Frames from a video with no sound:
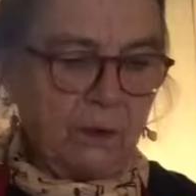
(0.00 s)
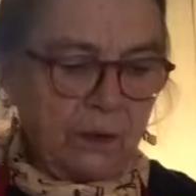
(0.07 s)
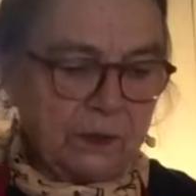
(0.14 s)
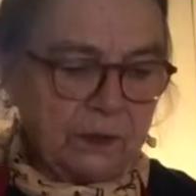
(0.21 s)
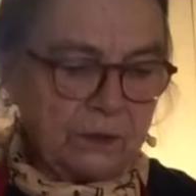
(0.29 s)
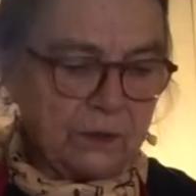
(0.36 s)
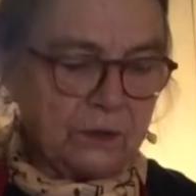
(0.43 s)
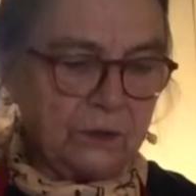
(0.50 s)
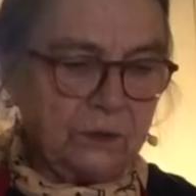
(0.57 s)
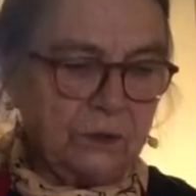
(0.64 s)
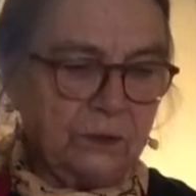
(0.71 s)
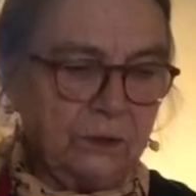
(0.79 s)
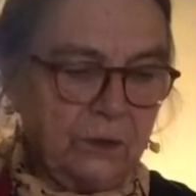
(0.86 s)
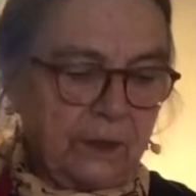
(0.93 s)
wanted
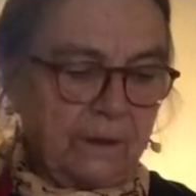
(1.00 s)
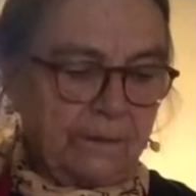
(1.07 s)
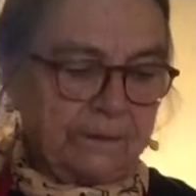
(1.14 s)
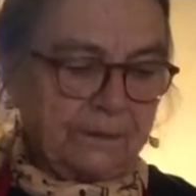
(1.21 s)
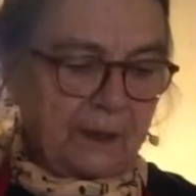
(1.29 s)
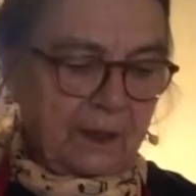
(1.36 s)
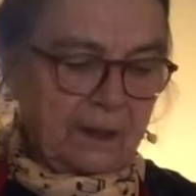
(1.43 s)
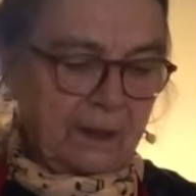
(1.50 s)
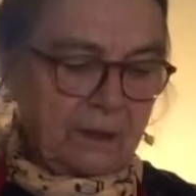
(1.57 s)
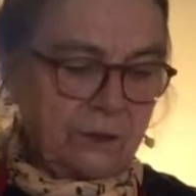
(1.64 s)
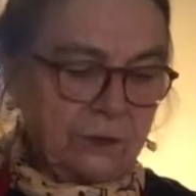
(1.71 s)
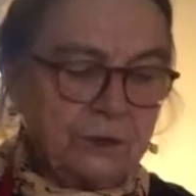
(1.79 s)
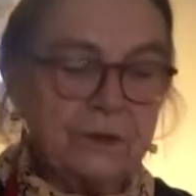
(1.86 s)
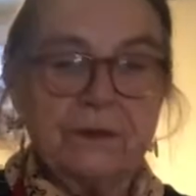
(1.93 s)
to
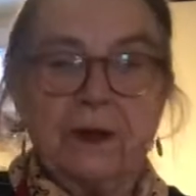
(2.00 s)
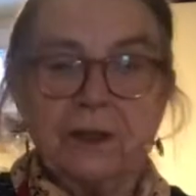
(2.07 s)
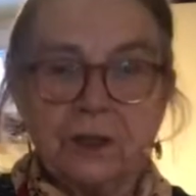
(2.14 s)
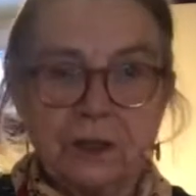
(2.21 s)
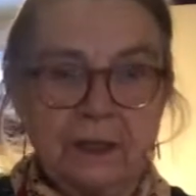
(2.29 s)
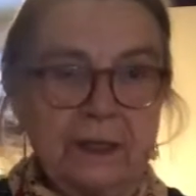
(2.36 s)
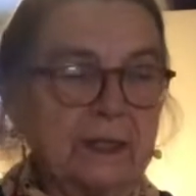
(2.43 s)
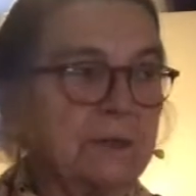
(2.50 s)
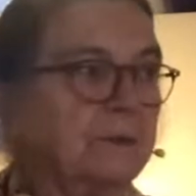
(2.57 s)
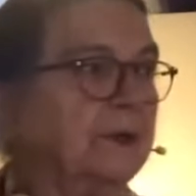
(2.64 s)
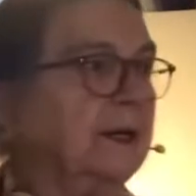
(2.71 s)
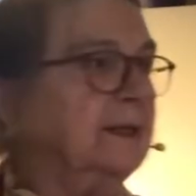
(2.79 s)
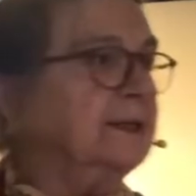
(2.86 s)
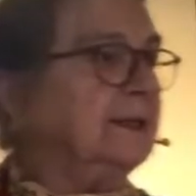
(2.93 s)
use fresh chilies, but I